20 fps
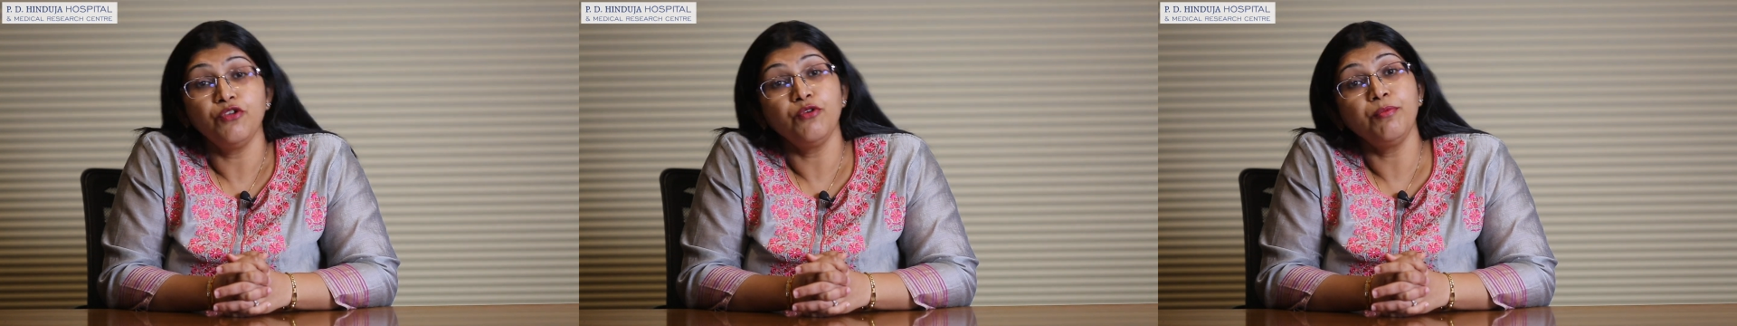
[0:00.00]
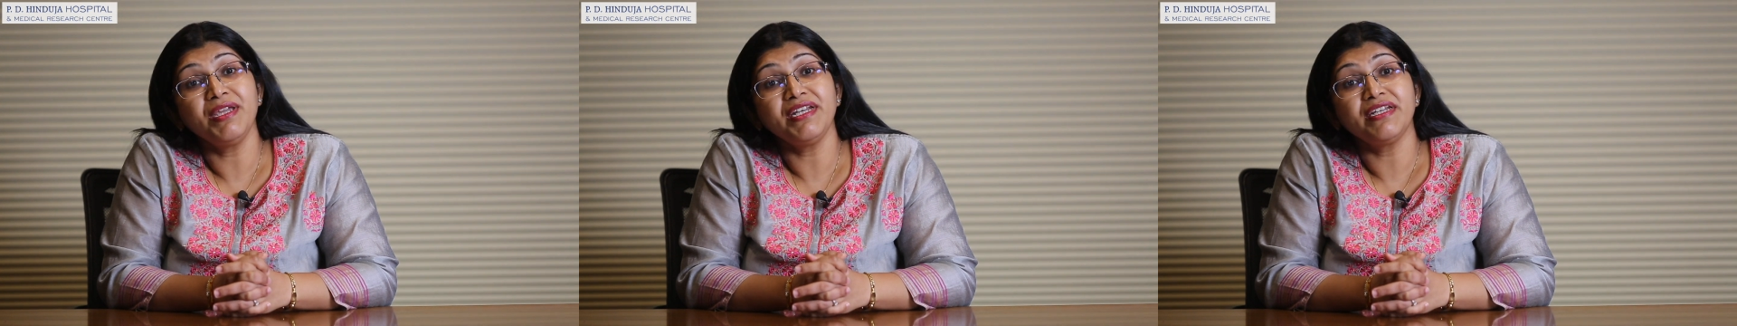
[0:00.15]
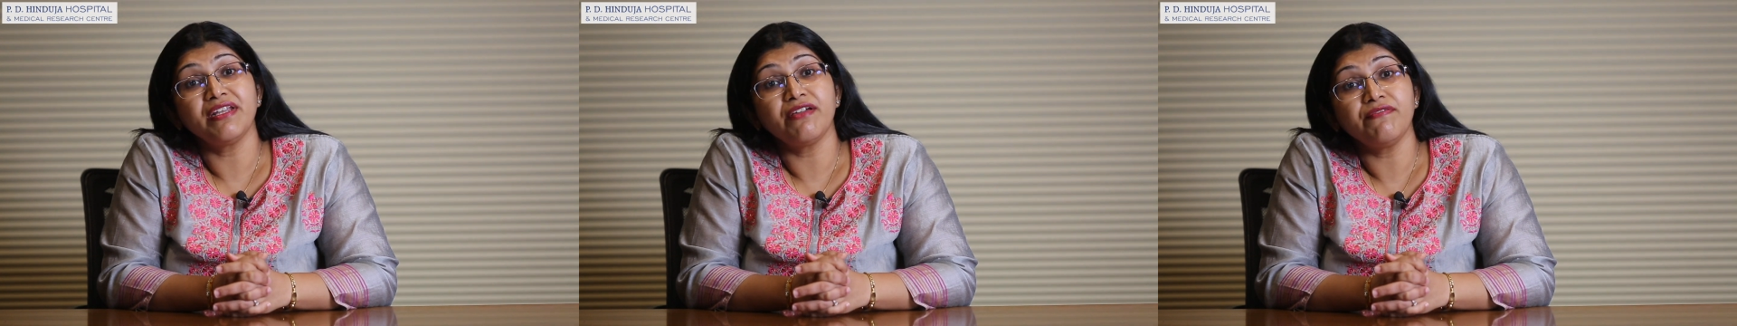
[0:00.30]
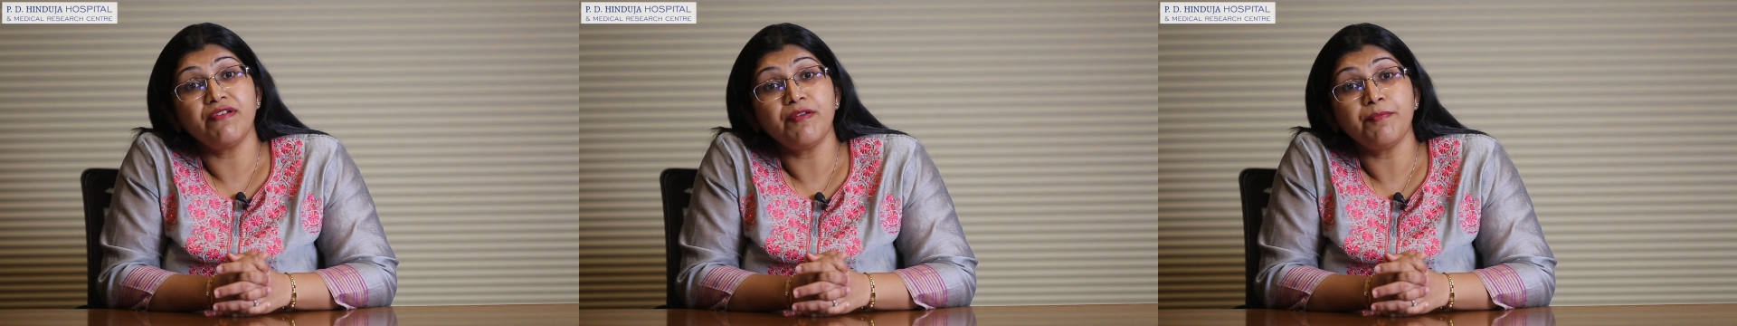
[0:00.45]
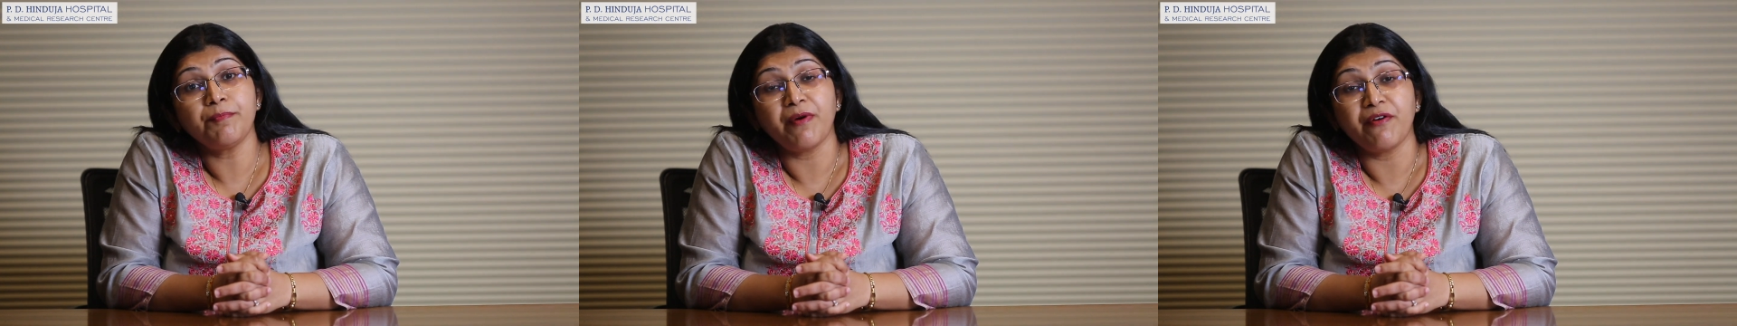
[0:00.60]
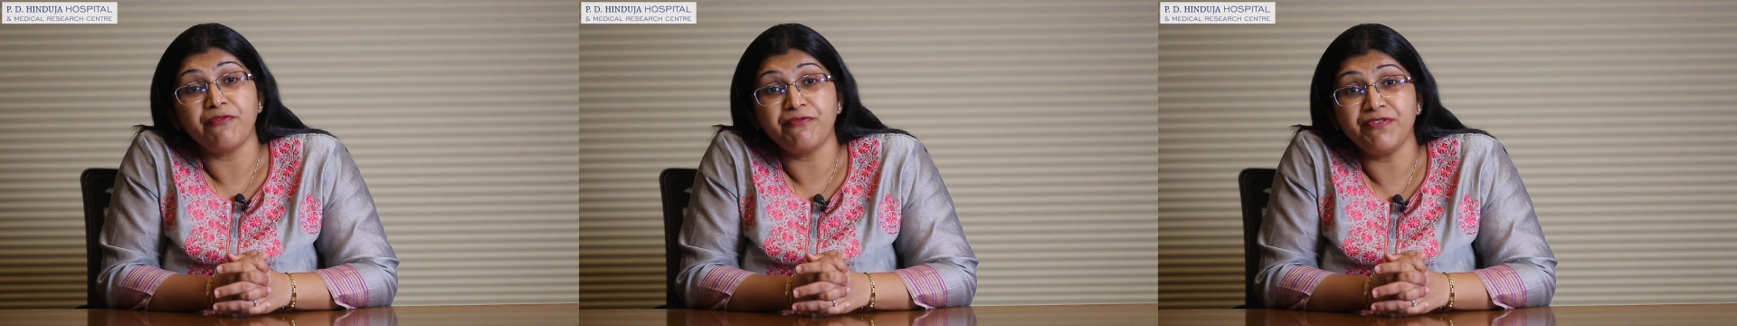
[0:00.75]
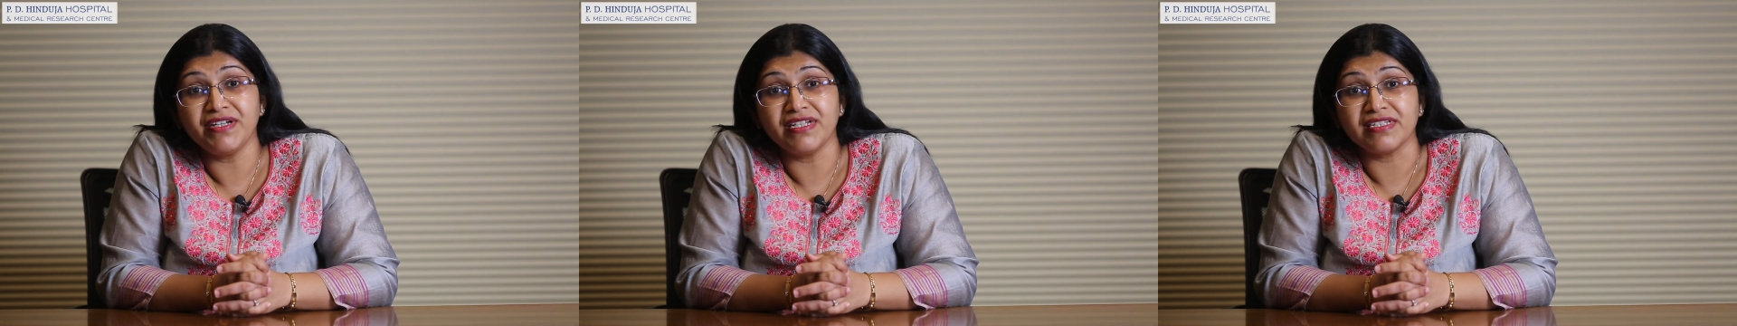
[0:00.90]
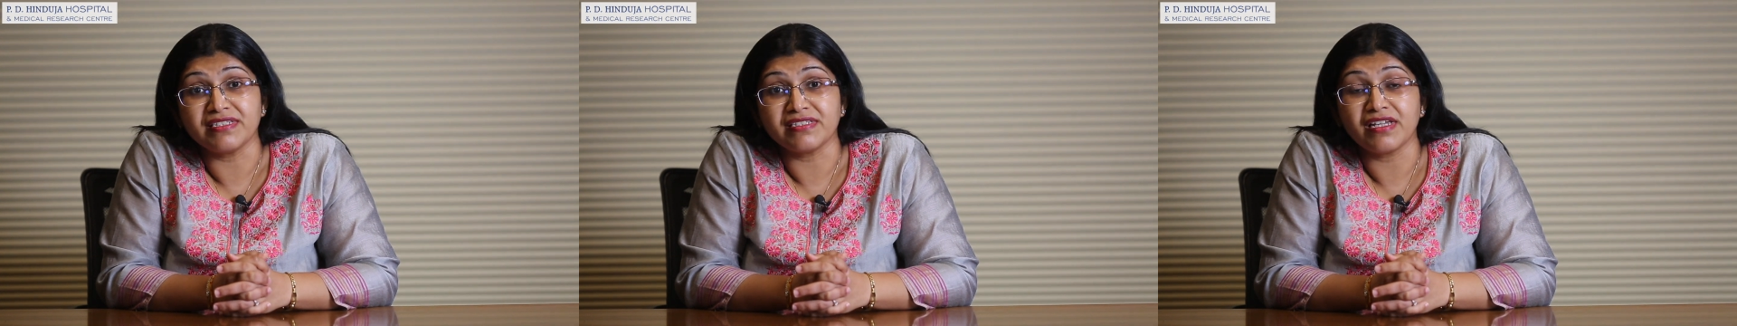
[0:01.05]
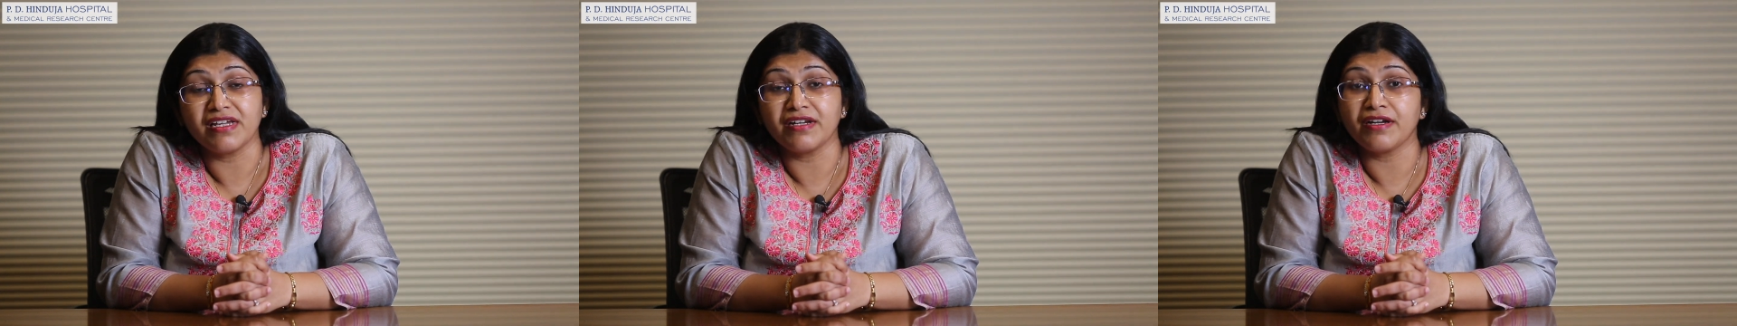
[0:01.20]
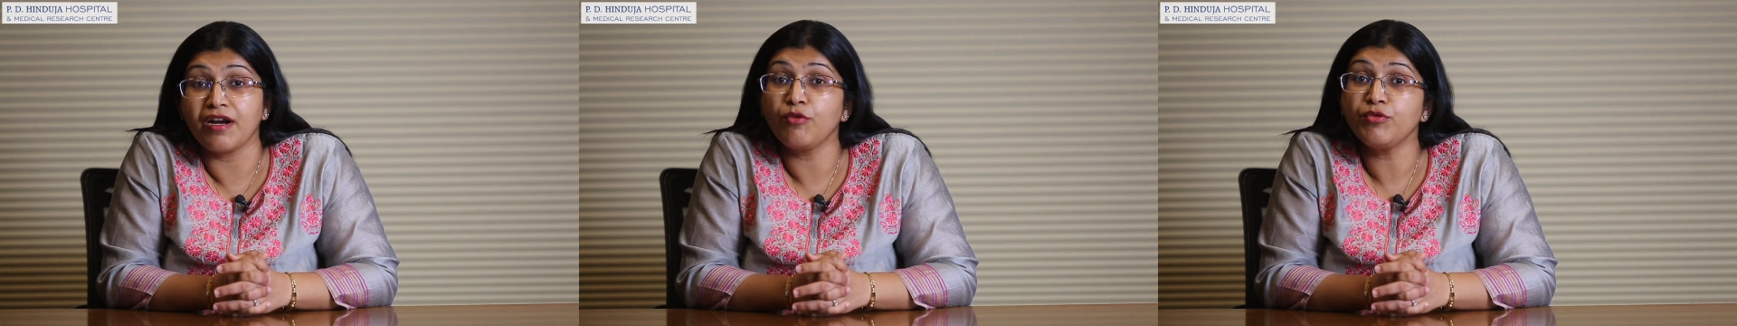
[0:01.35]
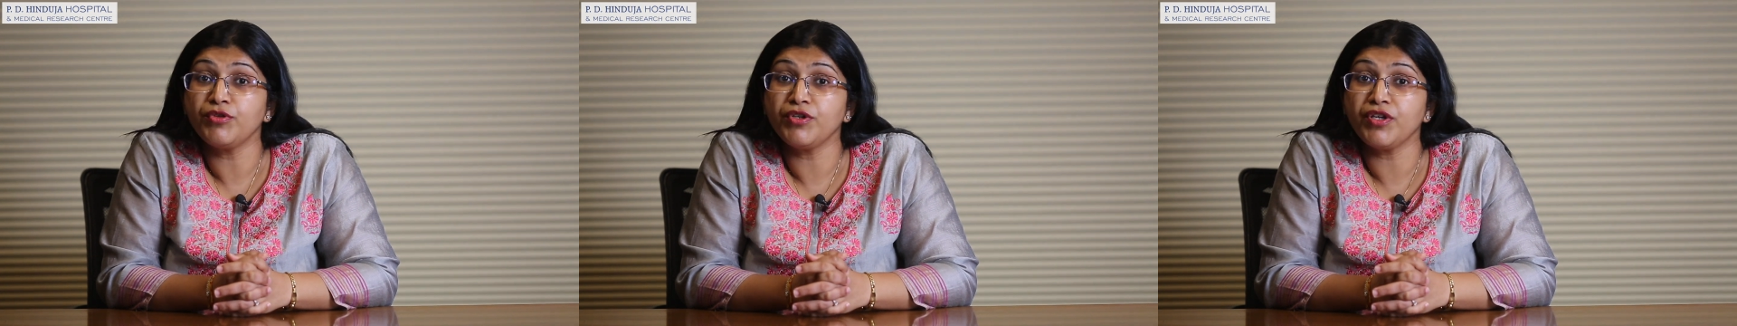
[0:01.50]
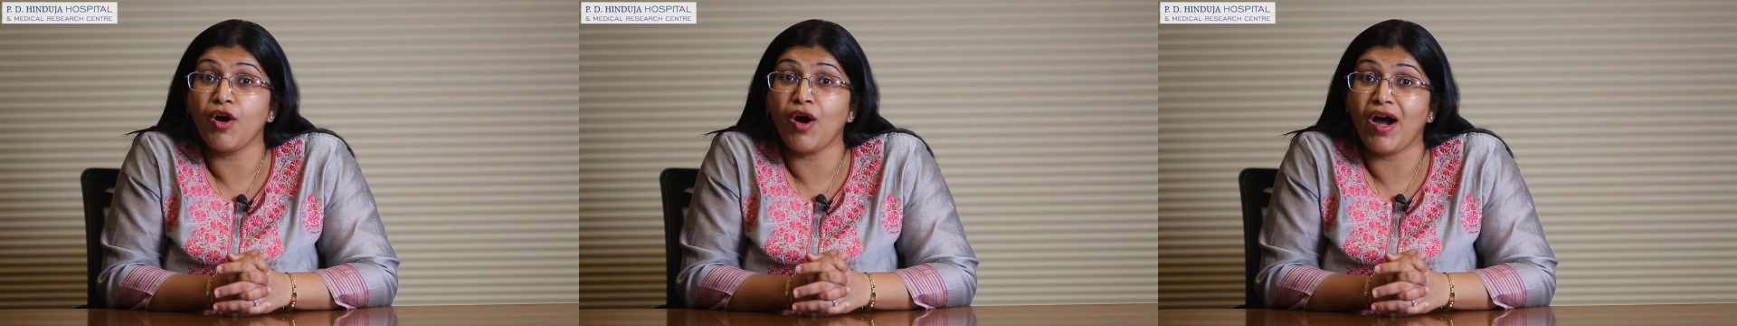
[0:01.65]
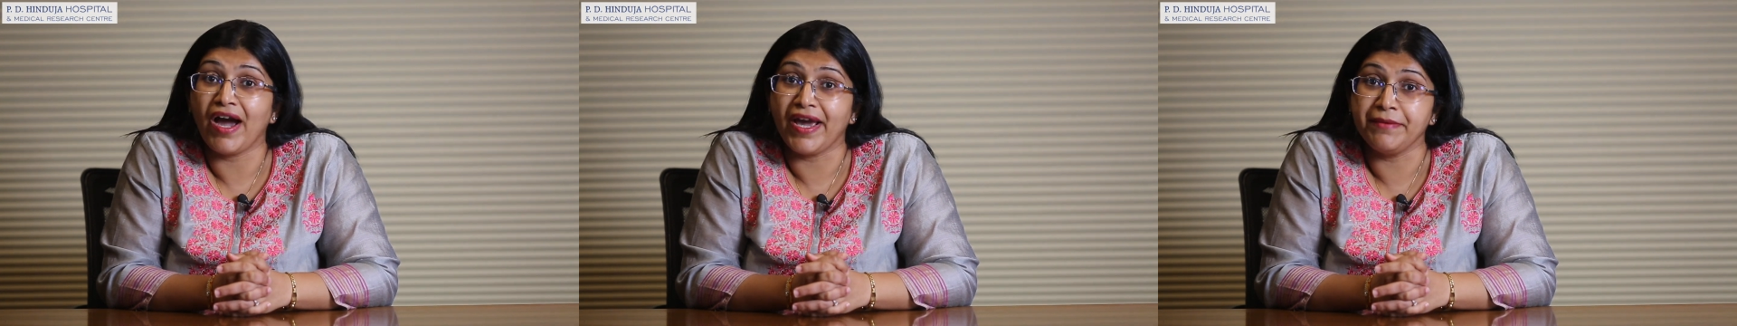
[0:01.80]
You may develop puffiness around
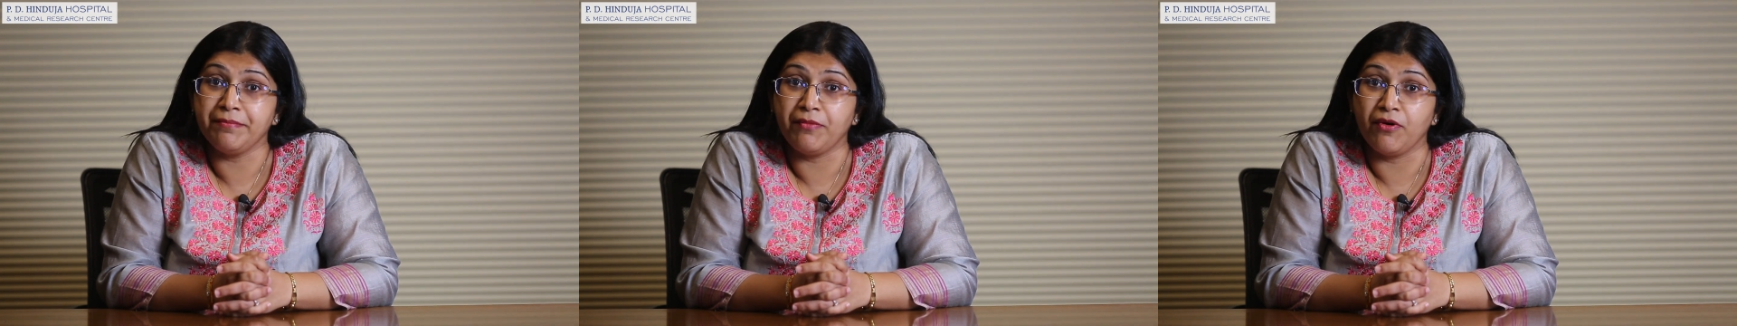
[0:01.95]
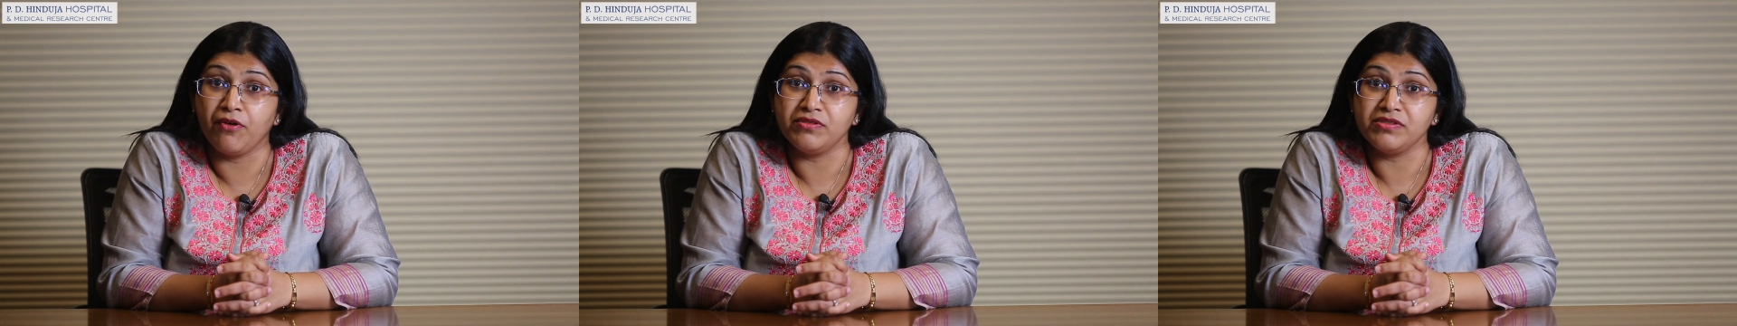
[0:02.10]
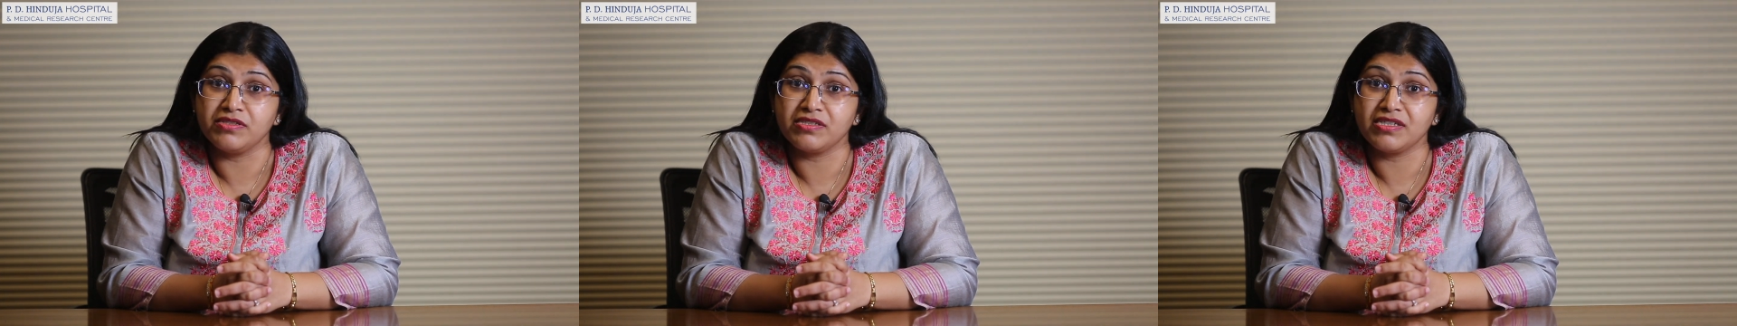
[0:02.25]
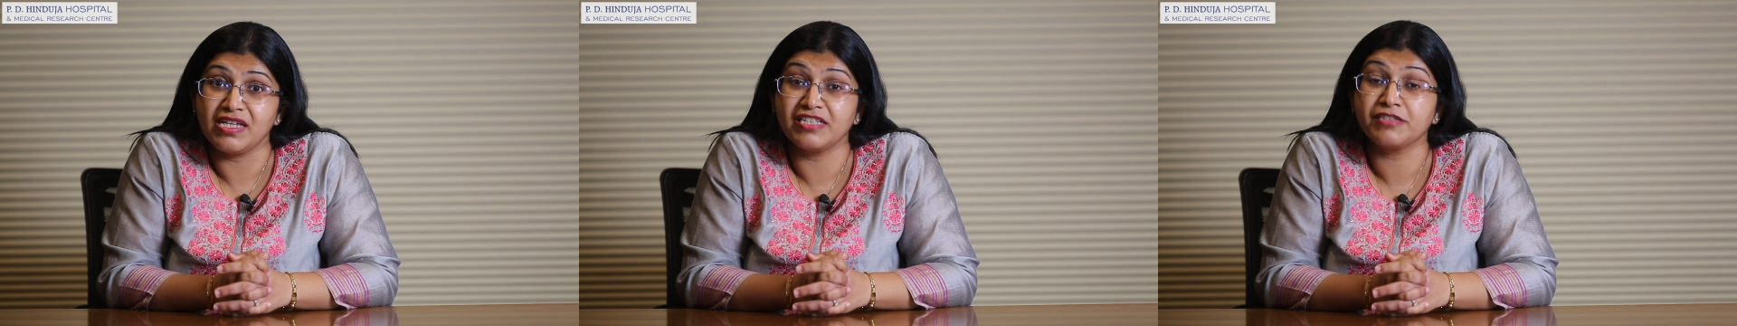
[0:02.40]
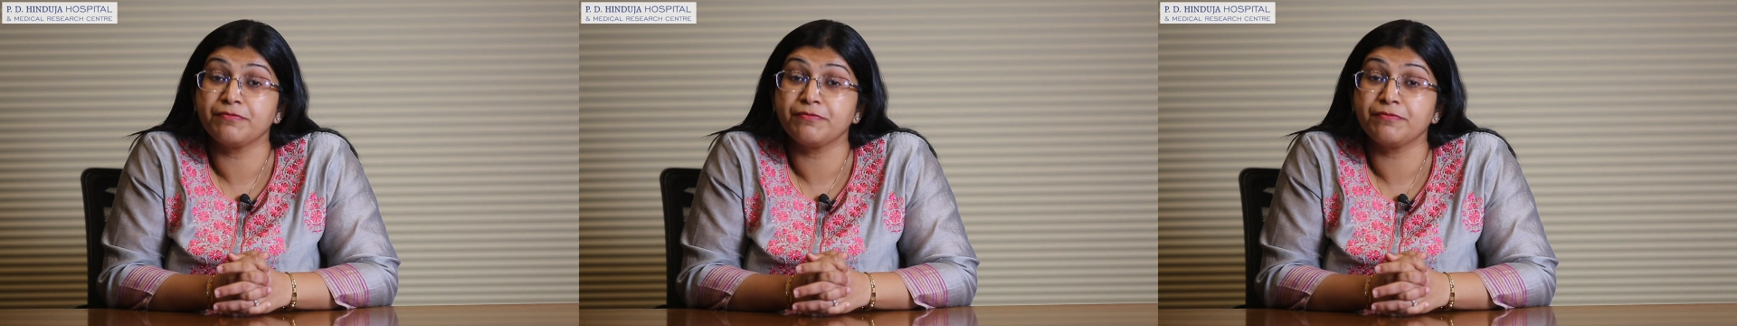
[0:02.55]
your eyeballs,